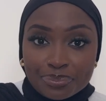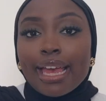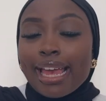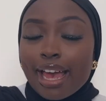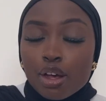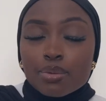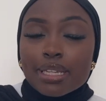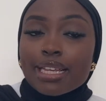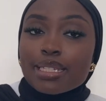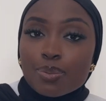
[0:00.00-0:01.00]
It helps
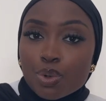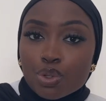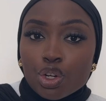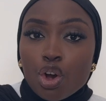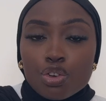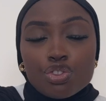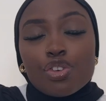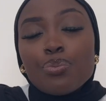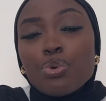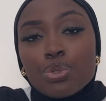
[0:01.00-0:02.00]
explore the cultural
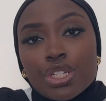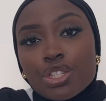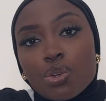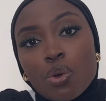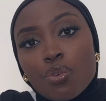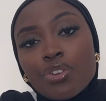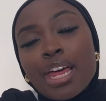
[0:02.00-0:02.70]
importance of